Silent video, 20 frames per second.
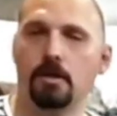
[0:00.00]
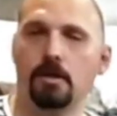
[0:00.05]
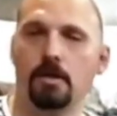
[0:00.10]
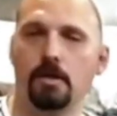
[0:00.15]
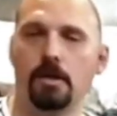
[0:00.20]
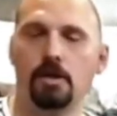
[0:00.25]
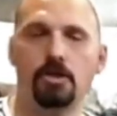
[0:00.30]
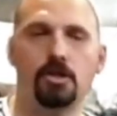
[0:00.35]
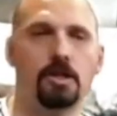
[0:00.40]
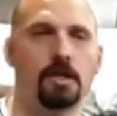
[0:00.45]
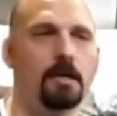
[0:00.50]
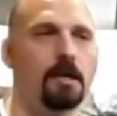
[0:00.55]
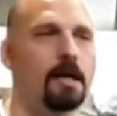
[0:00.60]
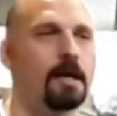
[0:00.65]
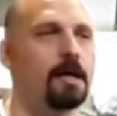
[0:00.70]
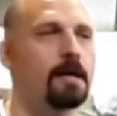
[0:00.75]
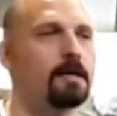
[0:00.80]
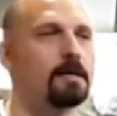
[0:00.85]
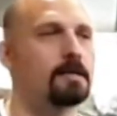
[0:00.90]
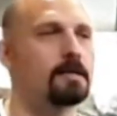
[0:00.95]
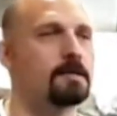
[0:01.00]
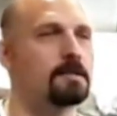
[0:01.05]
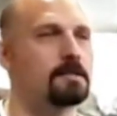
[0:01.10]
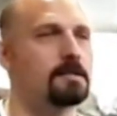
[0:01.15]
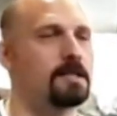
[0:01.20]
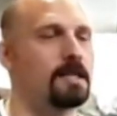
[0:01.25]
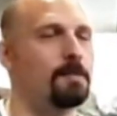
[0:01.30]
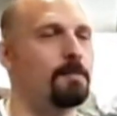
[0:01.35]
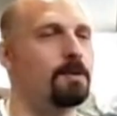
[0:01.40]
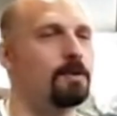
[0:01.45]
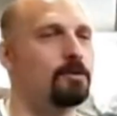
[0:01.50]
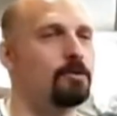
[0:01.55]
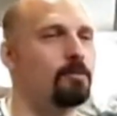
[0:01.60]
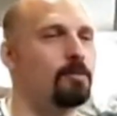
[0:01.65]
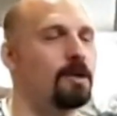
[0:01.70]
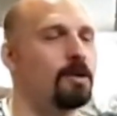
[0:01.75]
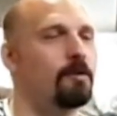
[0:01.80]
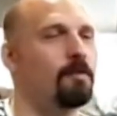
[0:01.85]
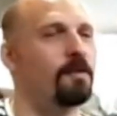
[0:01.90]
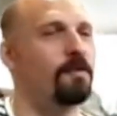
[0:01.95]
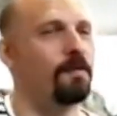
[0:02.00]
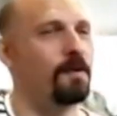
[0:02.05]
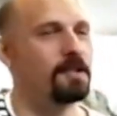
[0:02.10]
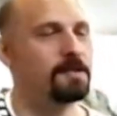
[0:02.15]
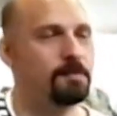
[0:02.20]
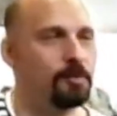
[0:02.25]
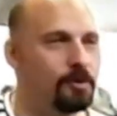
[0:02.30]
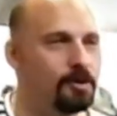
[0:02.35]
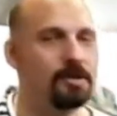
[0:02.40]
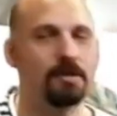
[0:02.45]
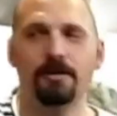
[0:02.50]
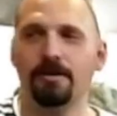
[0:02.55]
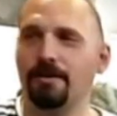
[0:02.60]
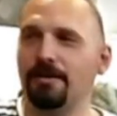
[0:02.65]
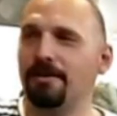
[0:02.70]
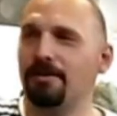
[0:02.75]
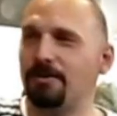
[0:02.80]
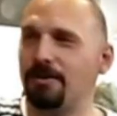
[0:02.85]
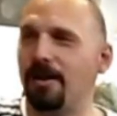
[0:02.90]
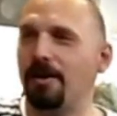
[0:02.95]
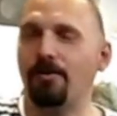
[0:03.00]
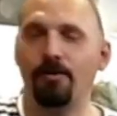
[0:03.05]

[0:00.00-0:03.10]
Is she like screaming to me over Facebook, I'm